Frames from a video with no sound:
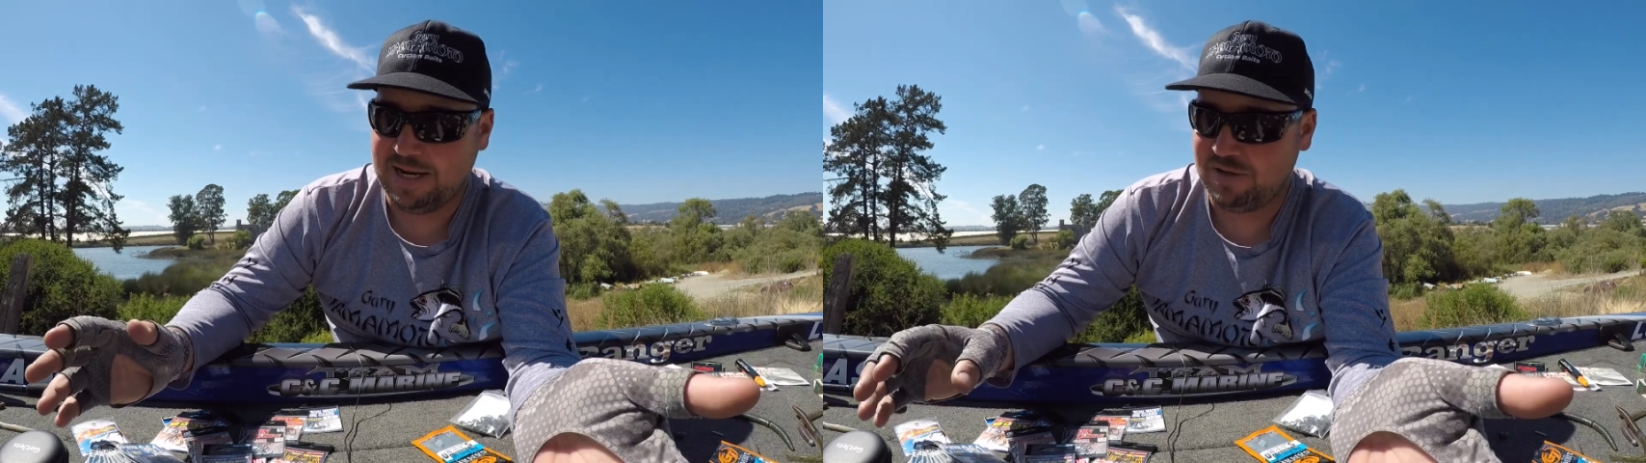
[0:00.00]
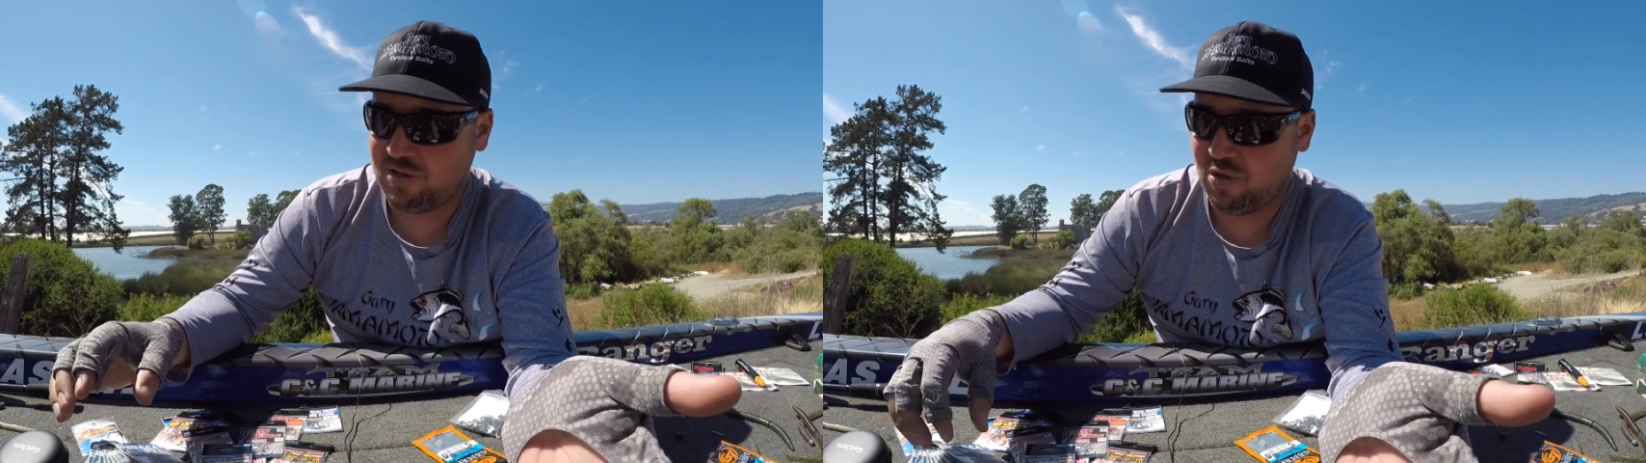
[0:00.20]

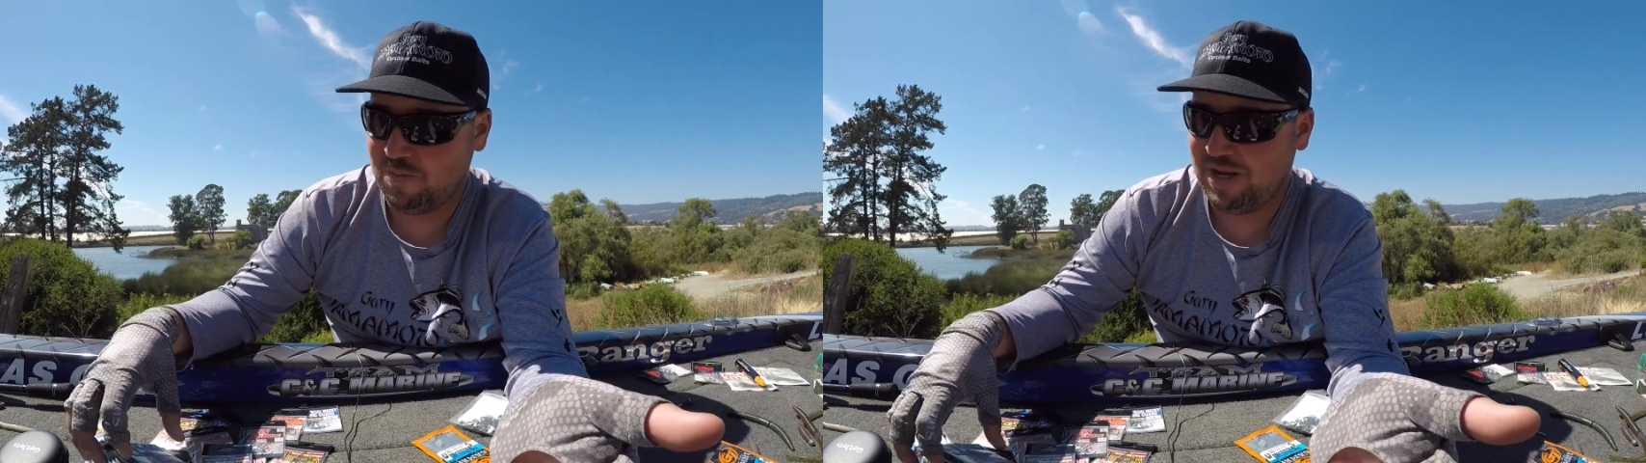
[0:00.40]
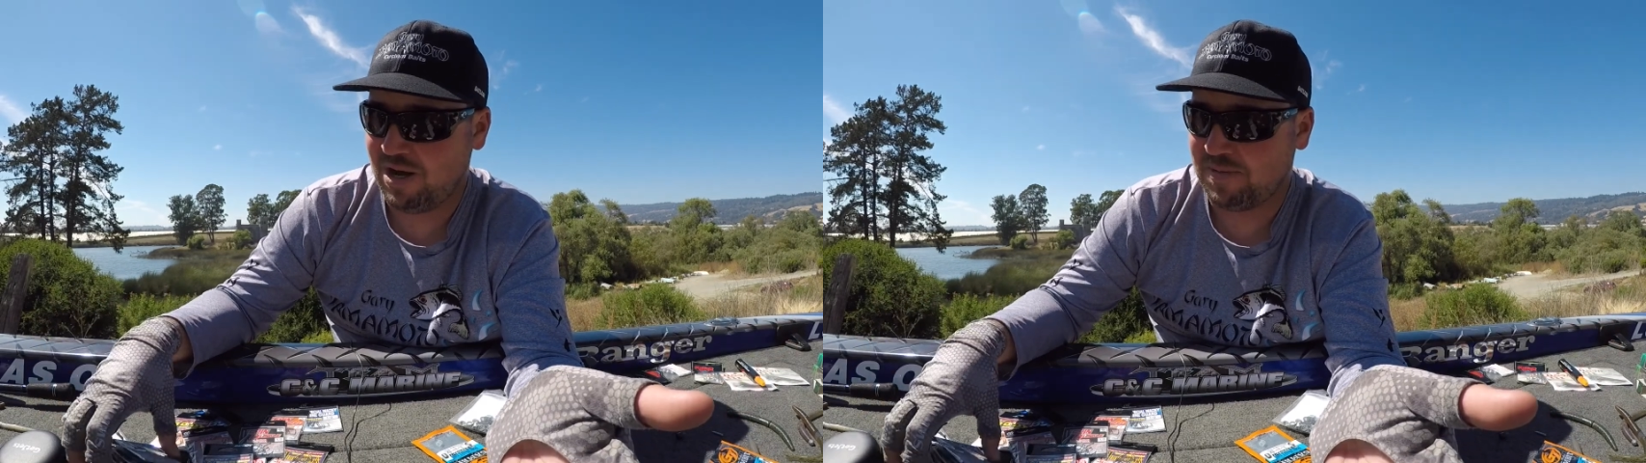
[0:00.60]
There's so
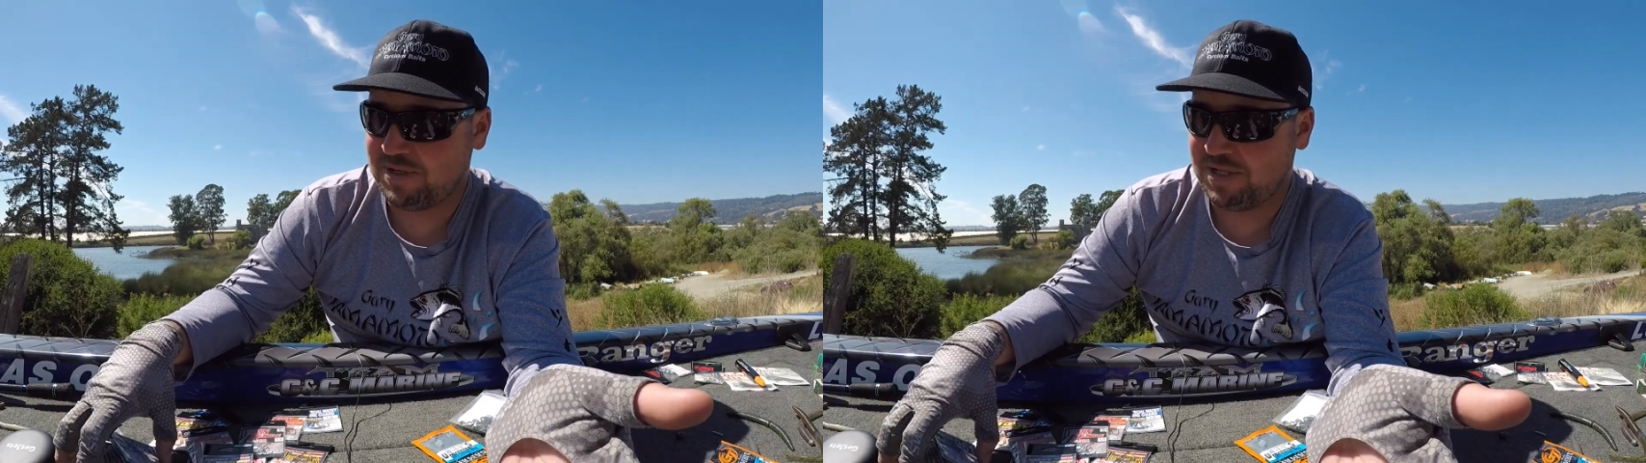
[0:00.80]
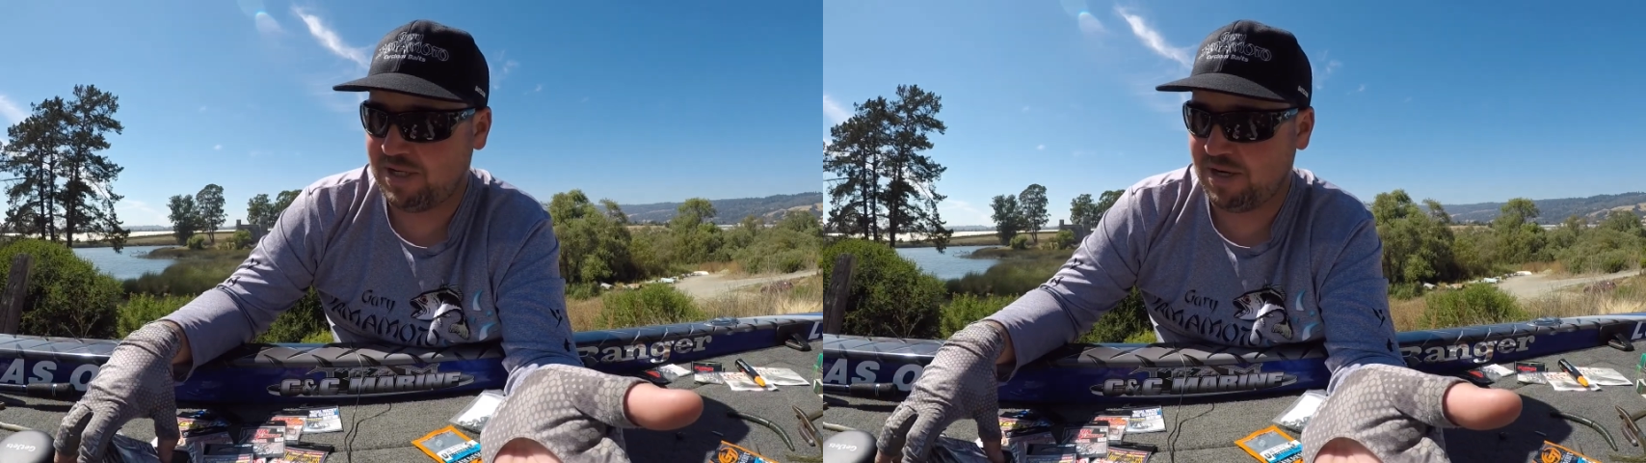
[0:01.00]
many
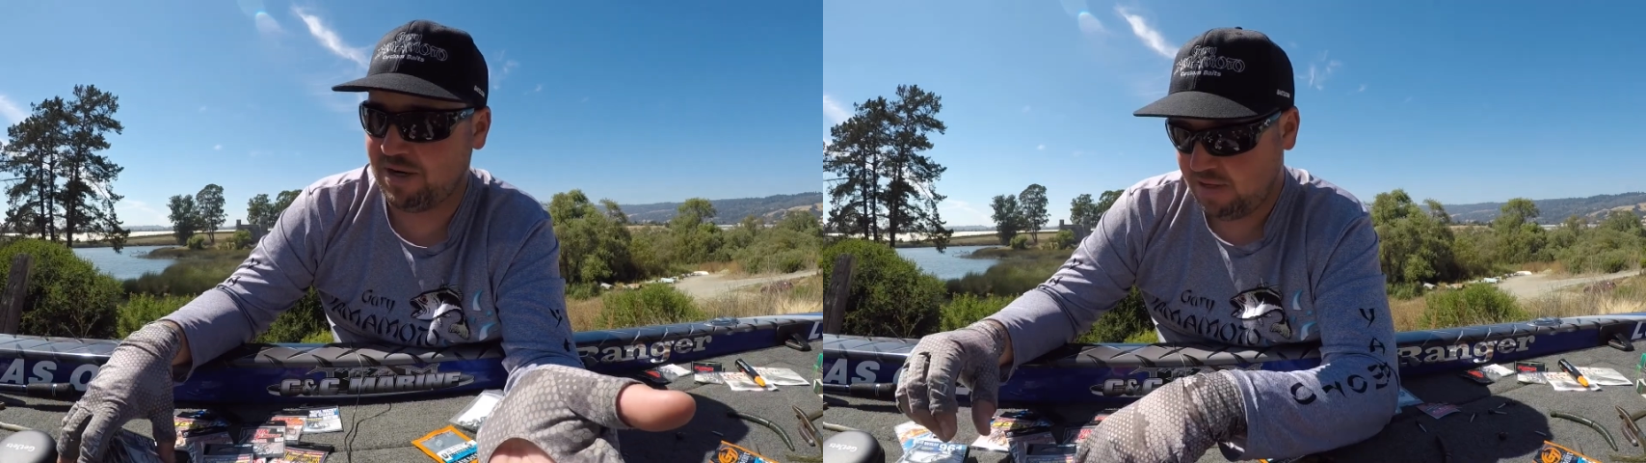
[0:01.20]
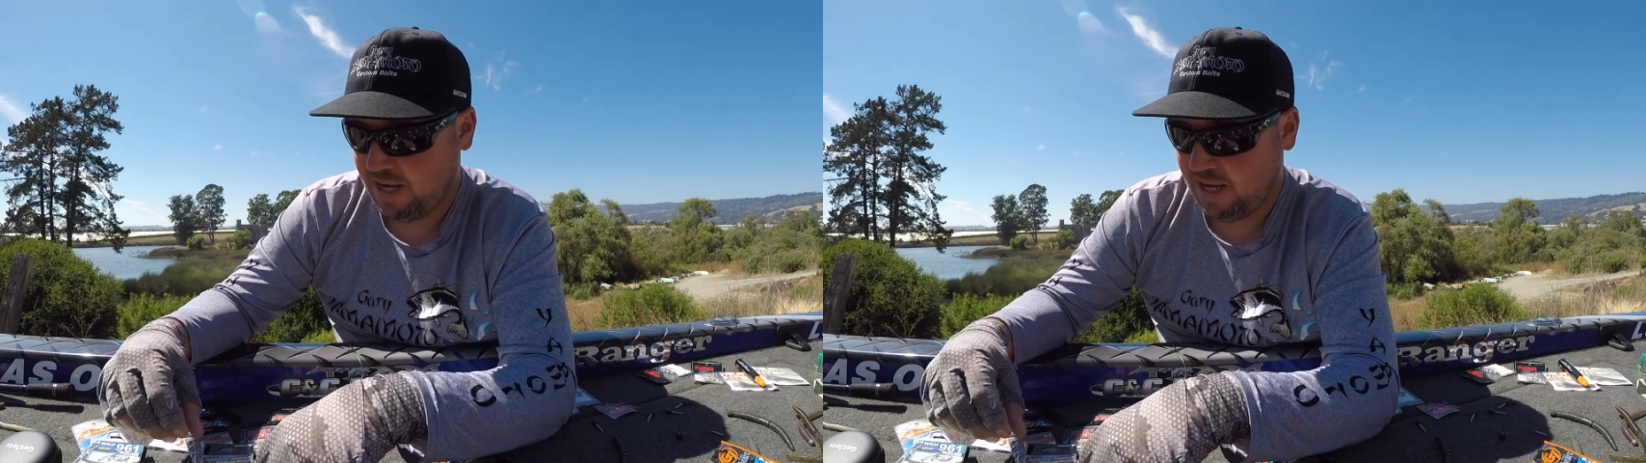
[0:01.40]
options here.